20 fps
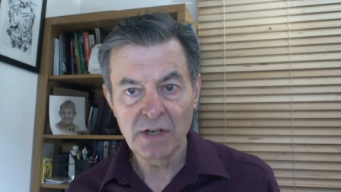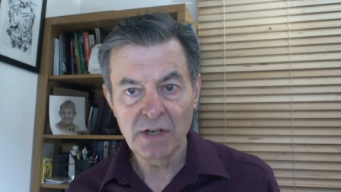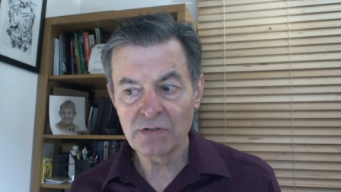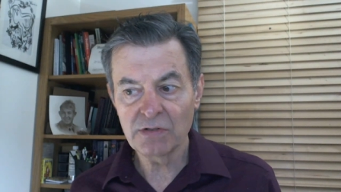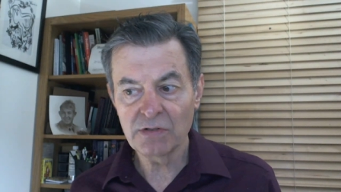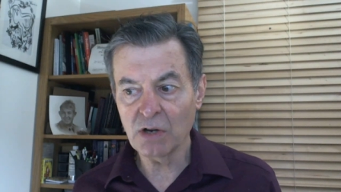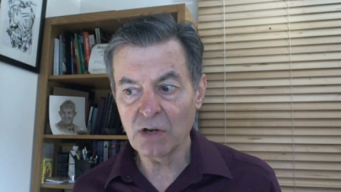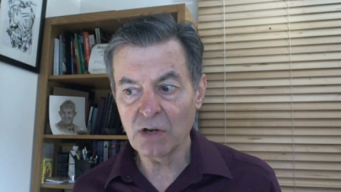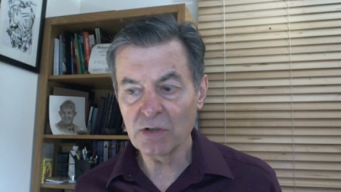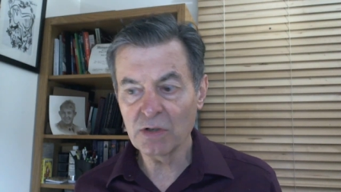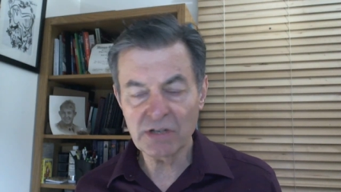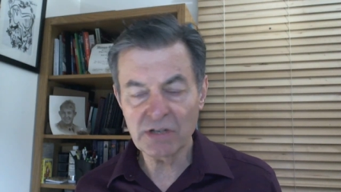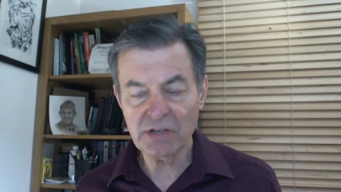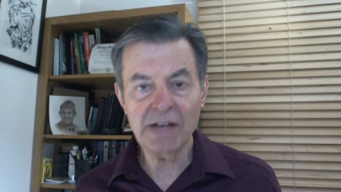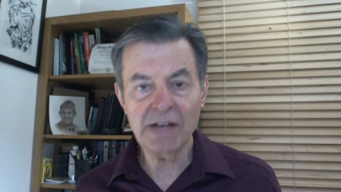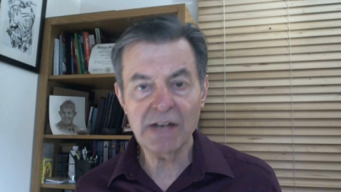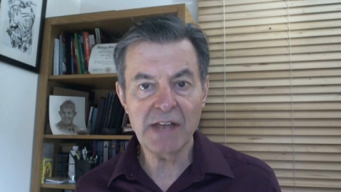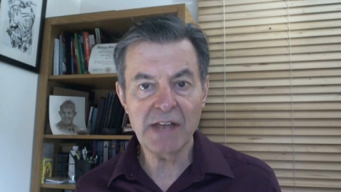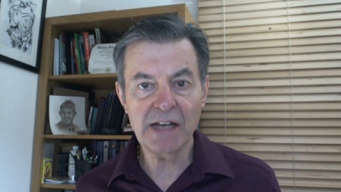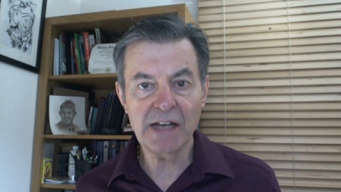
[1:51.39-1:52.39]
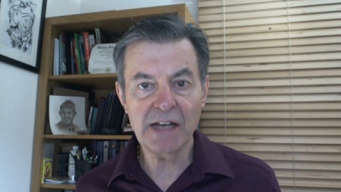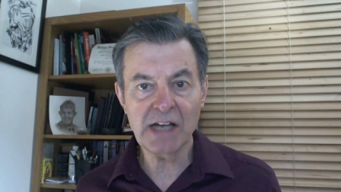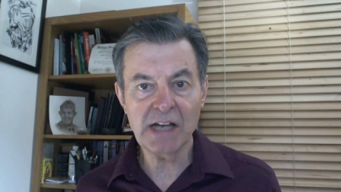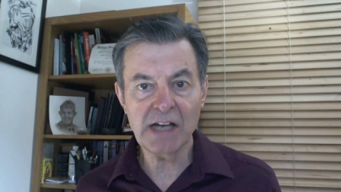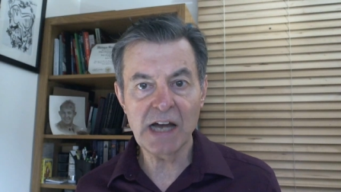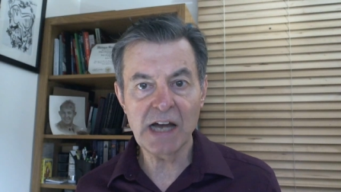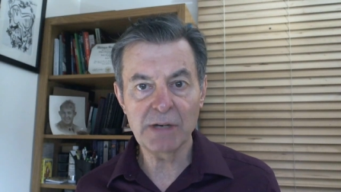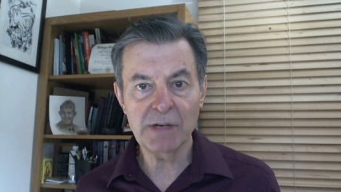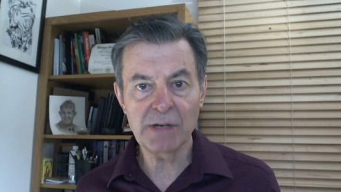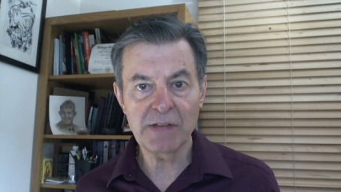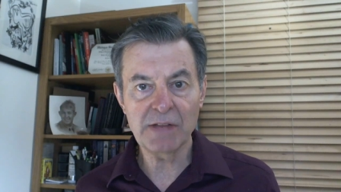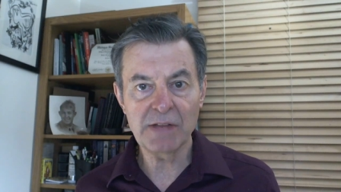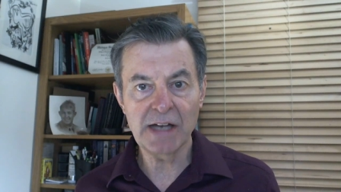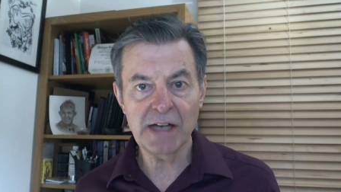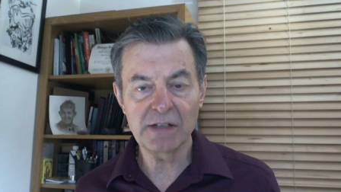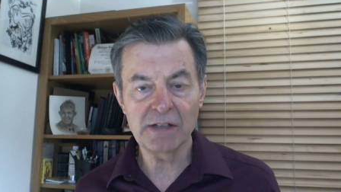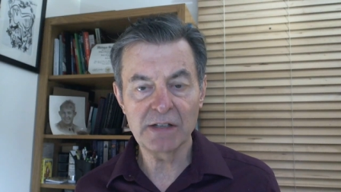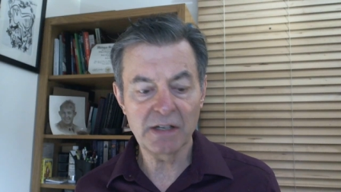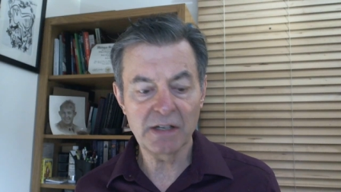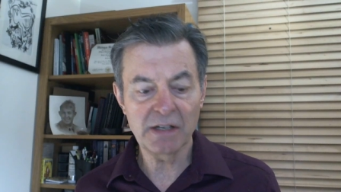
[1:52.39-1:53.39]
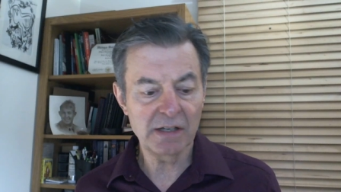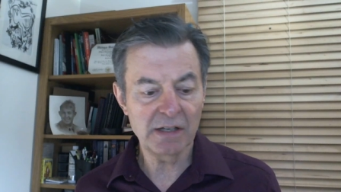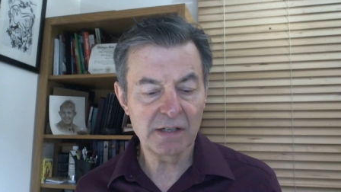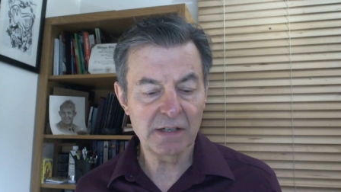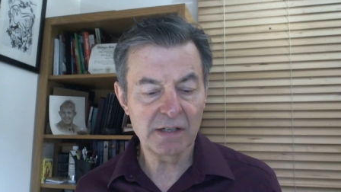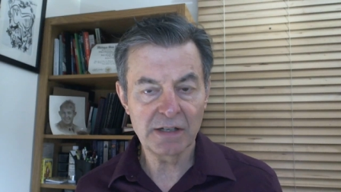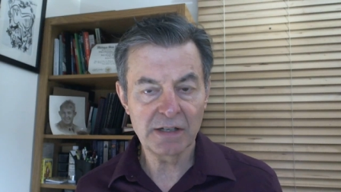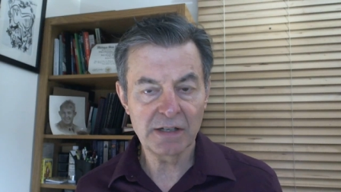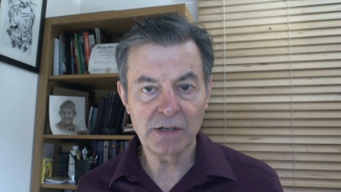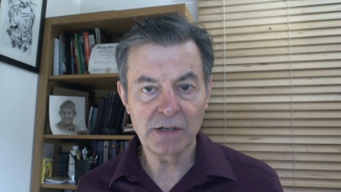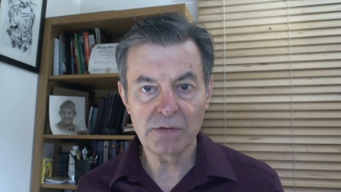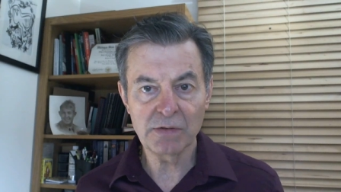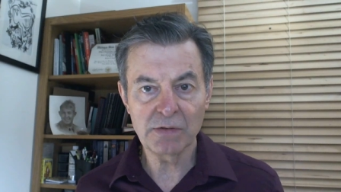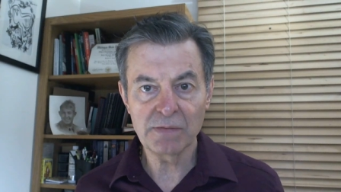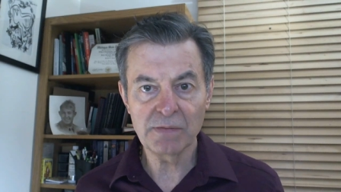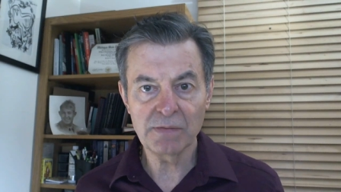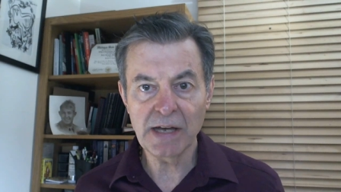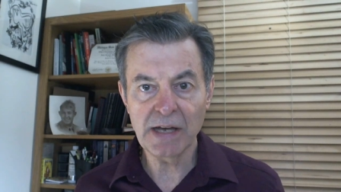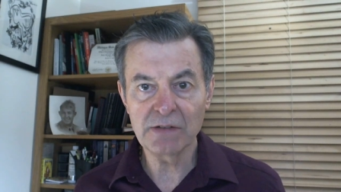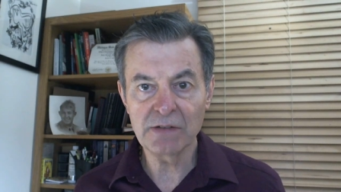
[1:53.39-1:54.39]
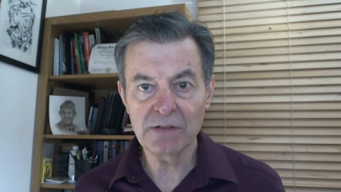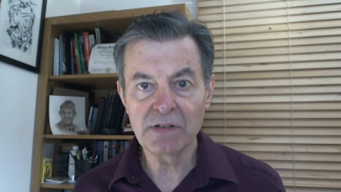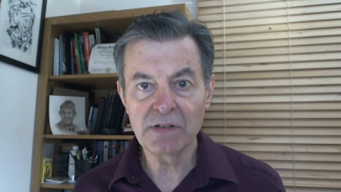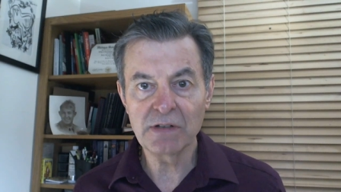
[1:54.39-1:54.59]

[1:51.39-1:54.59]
So it's gotten that common and that that